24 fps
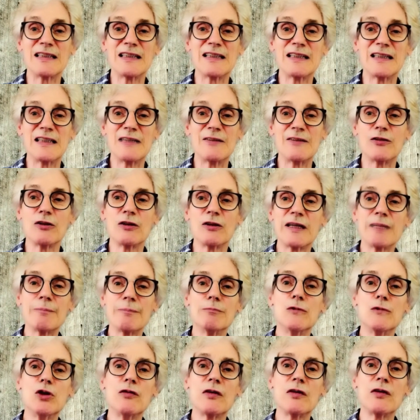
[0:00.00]
you can get
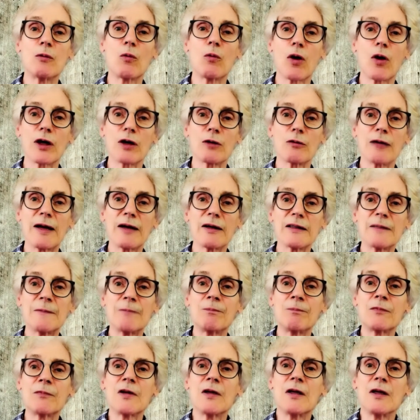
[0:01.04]
moving water around it,
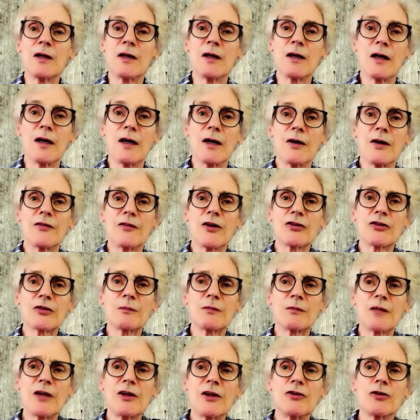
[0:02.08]
there's some
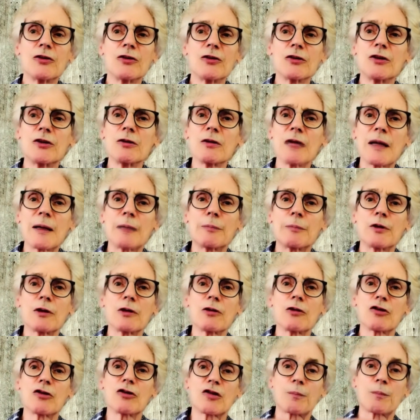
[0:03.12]
things you can do, like put a
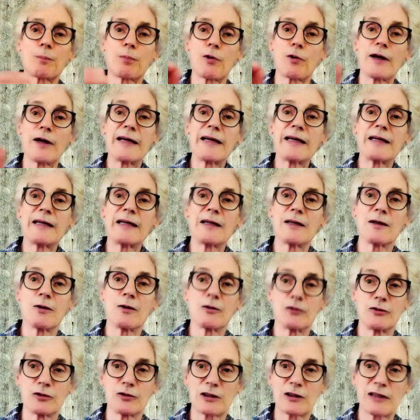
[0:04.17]
little spray
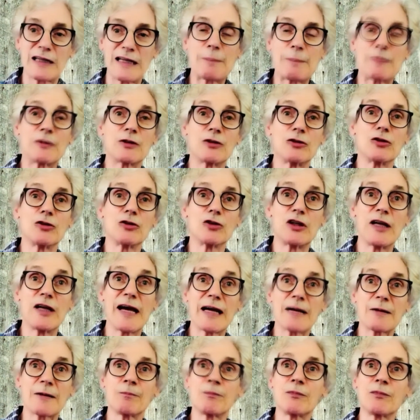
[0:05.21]
clamp it to your
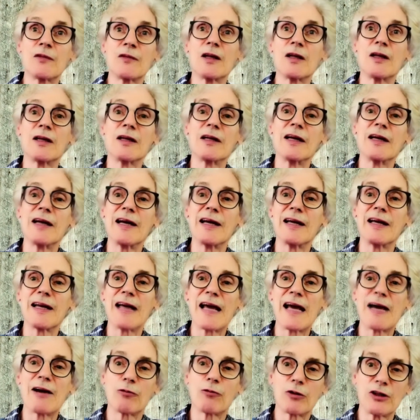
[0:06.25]
deck, and
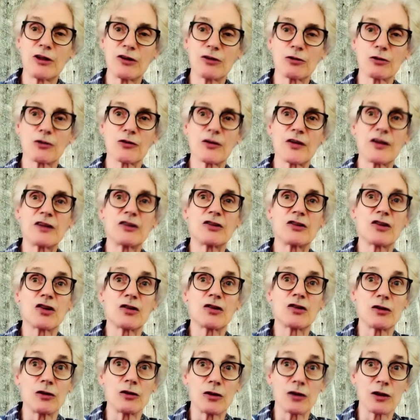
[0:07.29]
have one of these little things
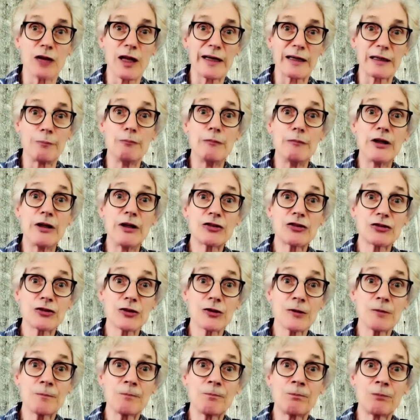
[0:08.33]
just like a
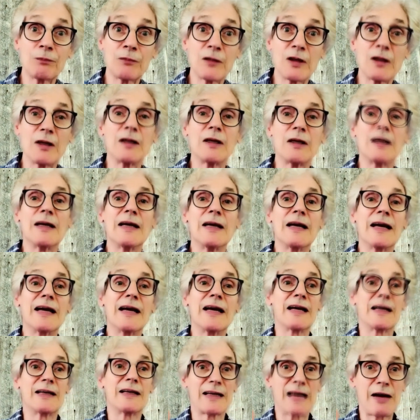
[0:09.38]
mister. Yeah.
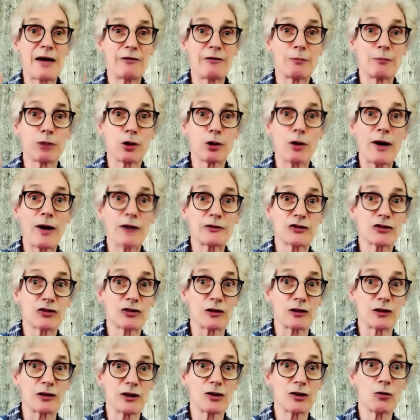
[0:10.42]
And have it blow out just a
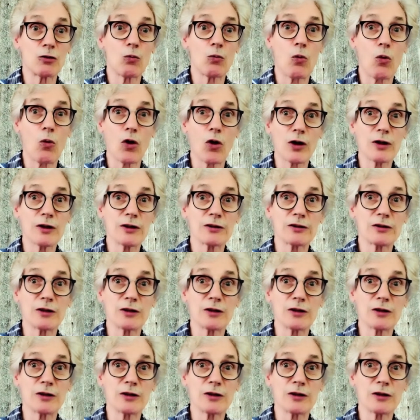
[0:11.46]
little water.